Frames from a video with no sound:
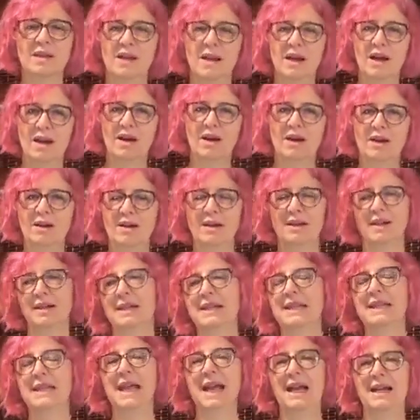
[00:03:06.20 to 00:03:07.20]
are
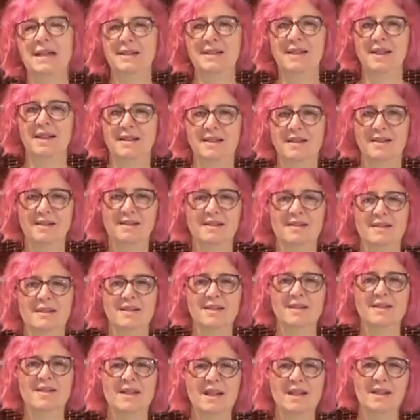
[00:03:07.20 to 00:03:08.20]
connected.
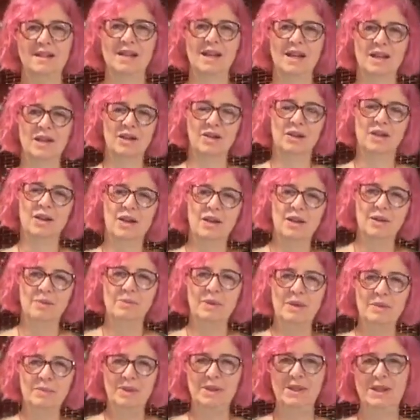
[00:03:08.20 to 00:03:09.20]
Let's say not,
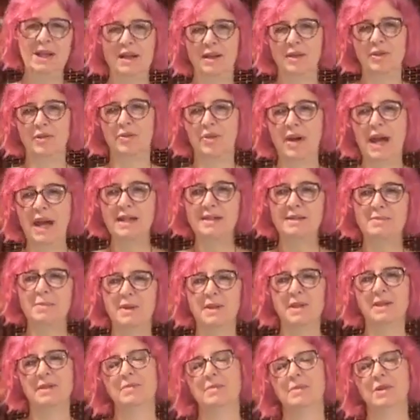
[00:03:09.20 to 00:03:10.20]
maybe not grasping
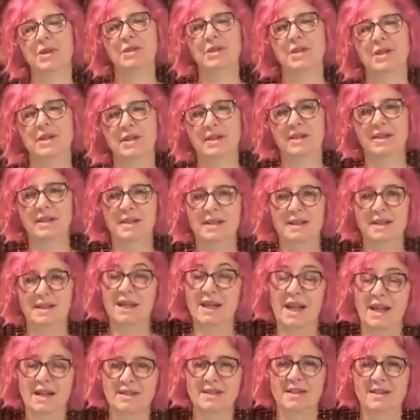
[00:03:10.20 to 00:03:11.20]
as much as
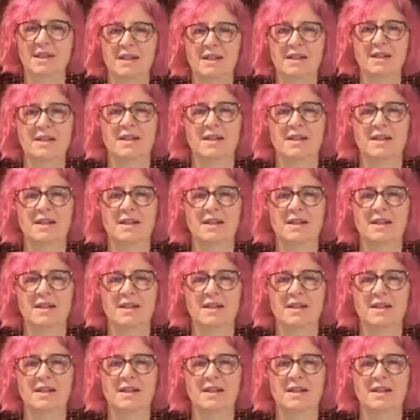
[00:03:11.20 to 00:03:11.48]
connected.